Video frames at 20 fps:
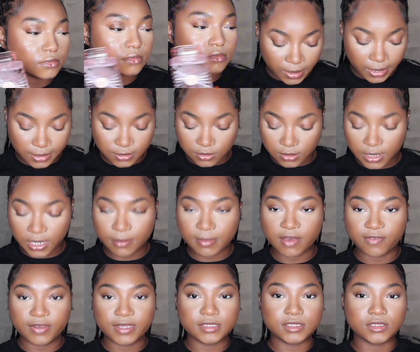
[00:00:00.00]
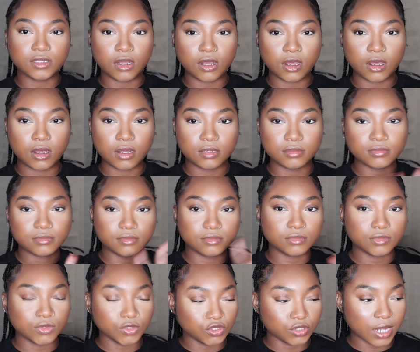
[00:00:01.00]
Okay, so now that my face is all
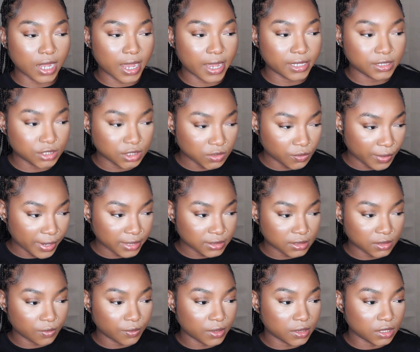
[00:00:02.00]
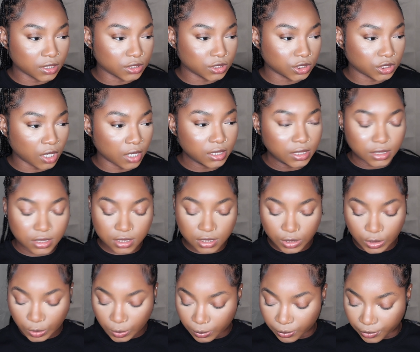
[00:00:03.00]
dry, she went in with the Charlotte
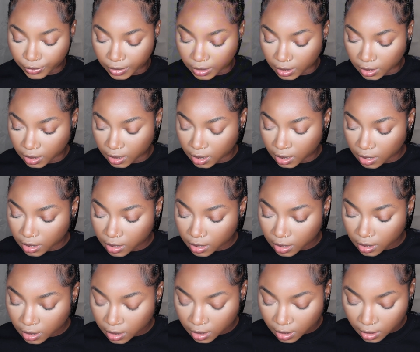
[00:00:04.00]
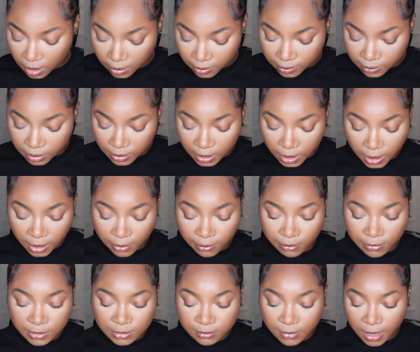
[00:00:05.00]
Tilbury but
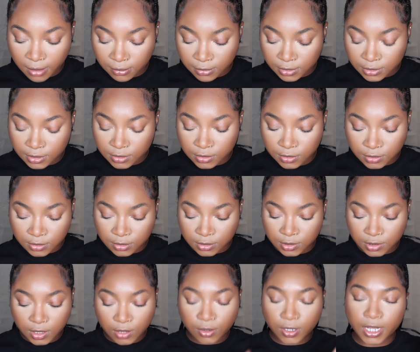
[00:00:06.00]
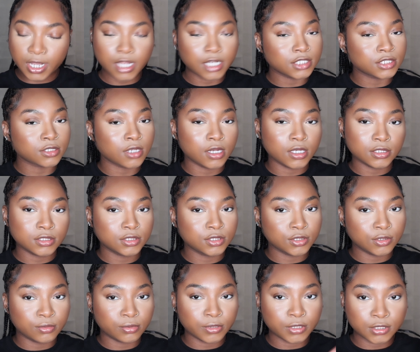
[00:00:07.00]
Miss Mama's don't got Charlotte
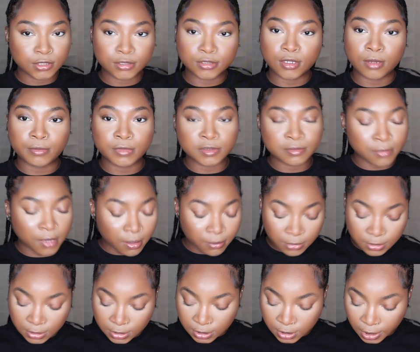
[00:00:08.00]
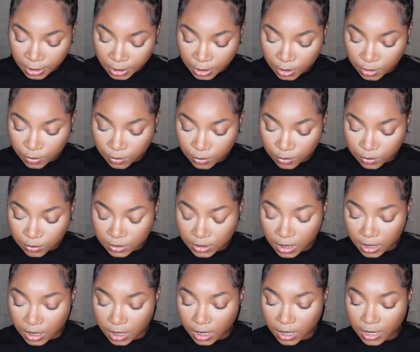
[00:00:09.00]
Tilbury, so Miss Mama's is gonna use
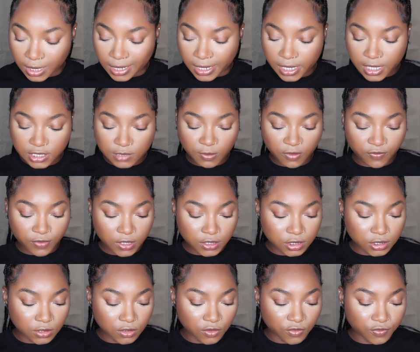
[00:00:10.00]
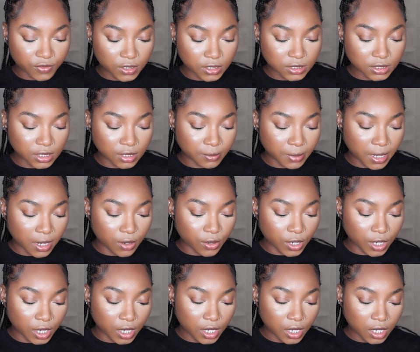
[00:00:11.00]
the NYX Professional Finishing
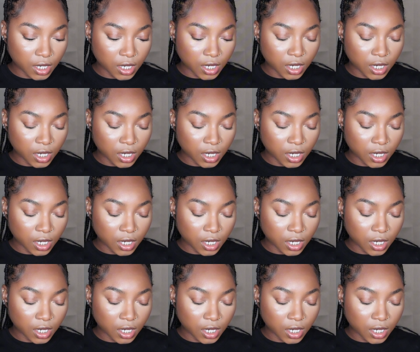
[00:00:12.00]
Powder.